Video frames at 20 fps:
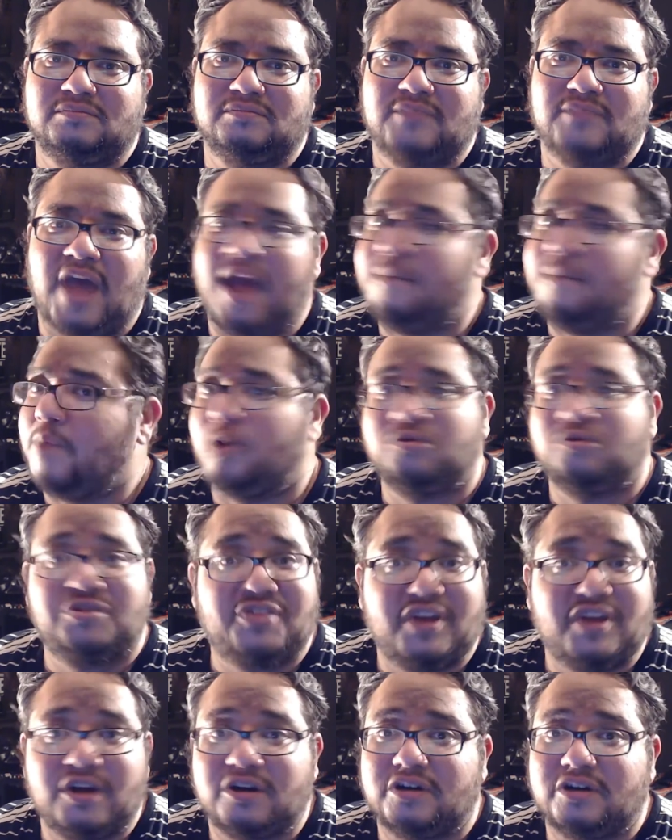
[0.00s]
And most
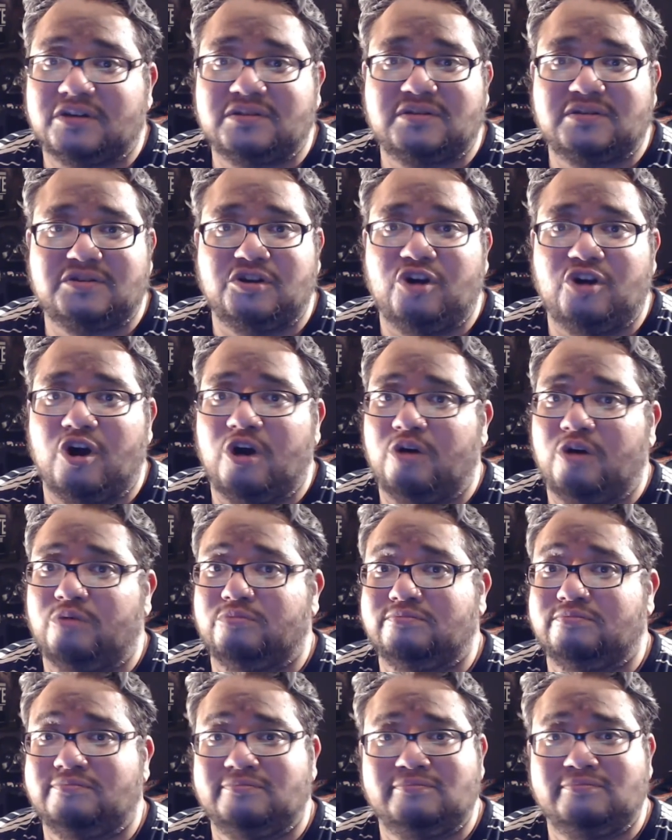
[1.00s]
theaters, you know,
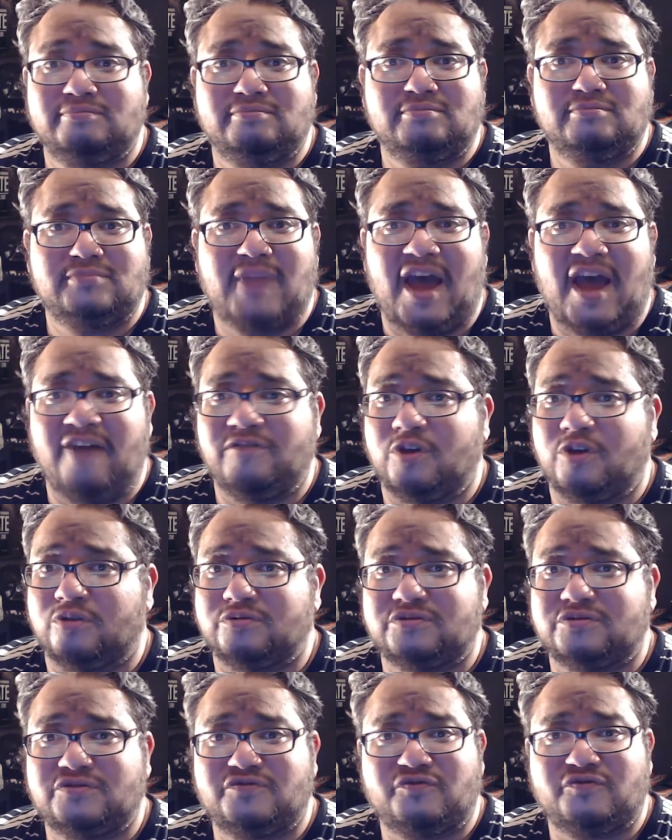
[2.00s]
have
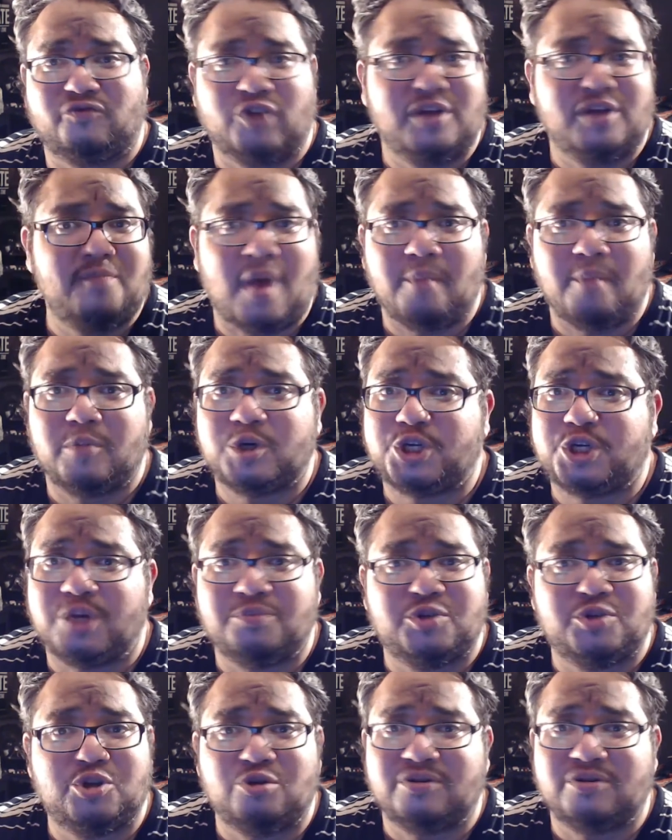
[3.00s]
those free
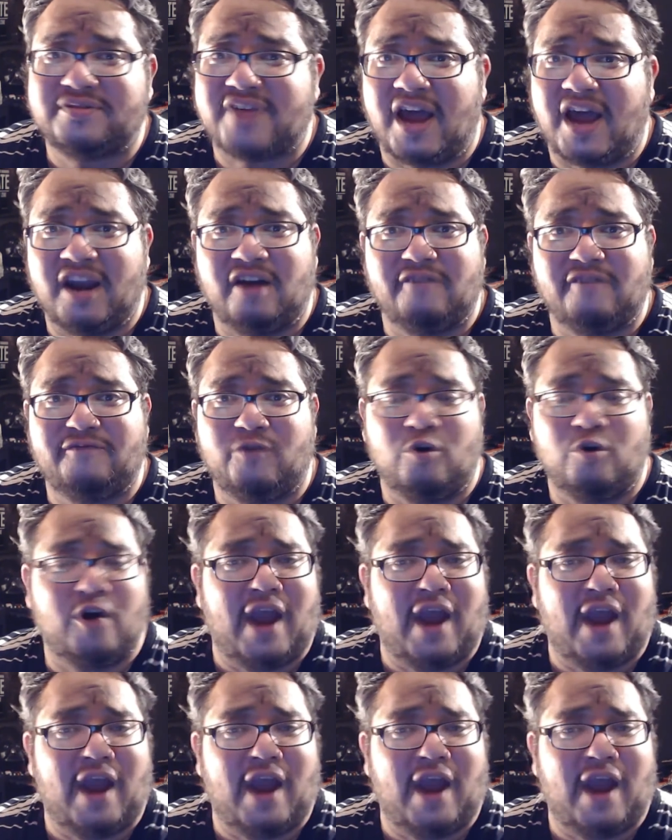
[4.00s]
memberships you can sign up for.